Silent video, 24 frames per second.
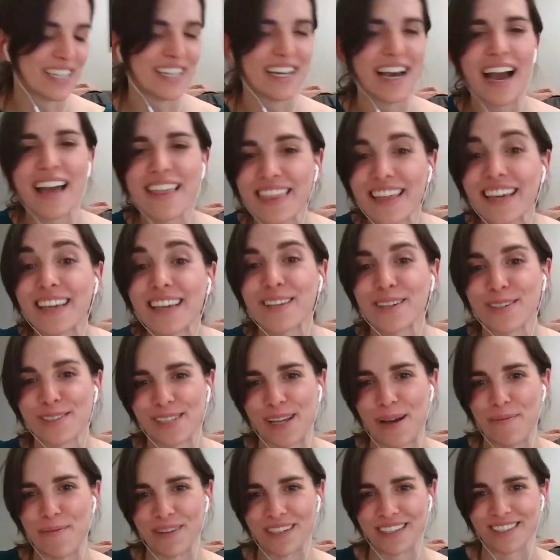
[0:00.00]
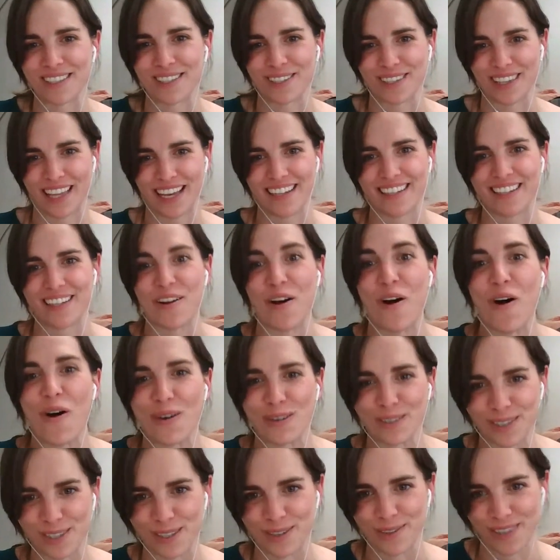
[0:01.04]
I think those dumplings could land in
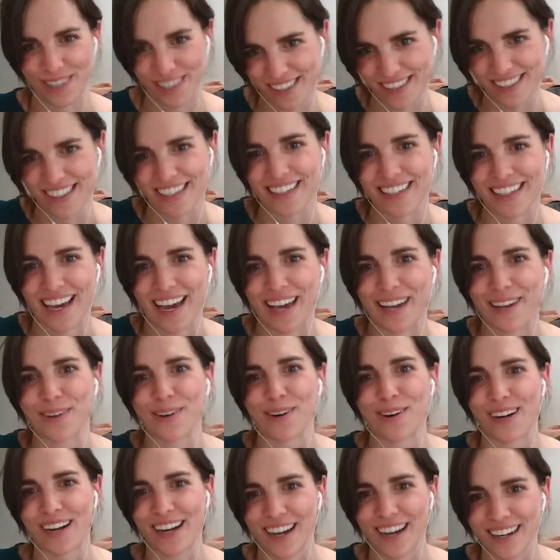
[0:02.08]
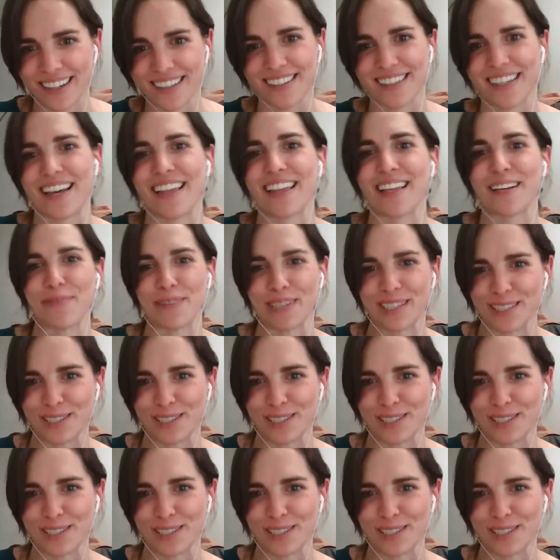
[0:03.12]
also the seed category. Honestly, I think we could do